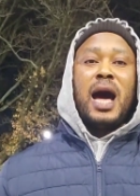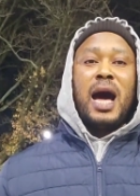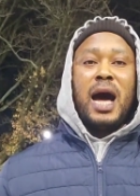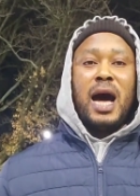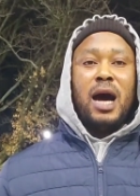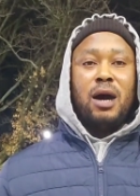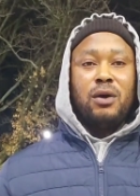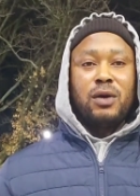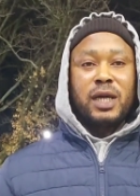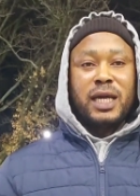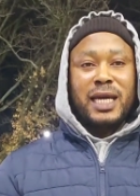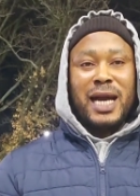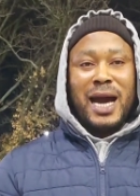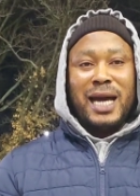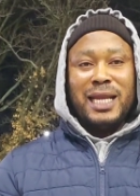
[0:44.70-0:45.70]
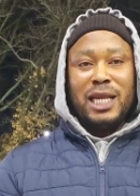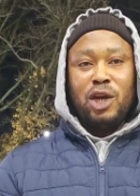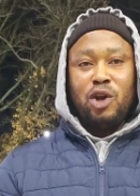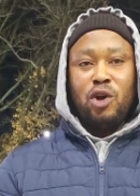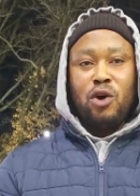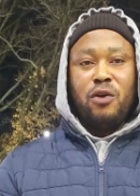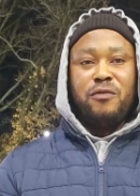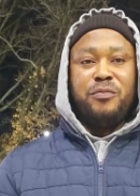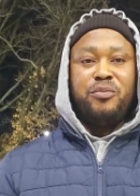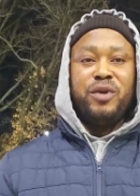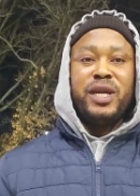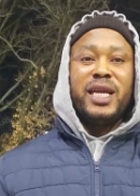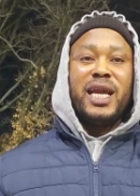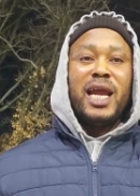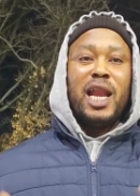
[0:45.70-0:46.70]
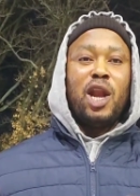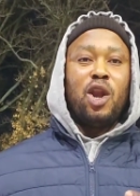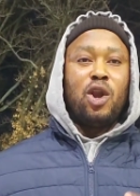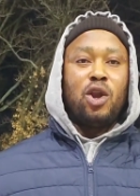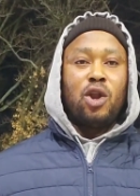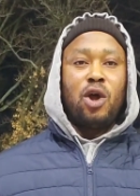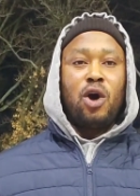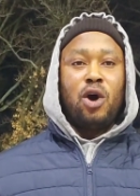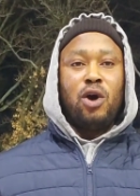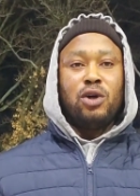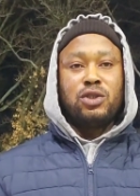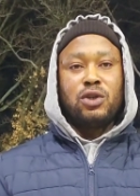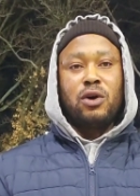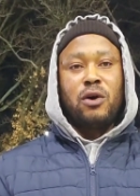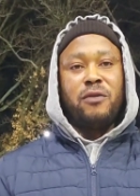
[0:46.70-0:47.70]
how Ghana Love bring a lot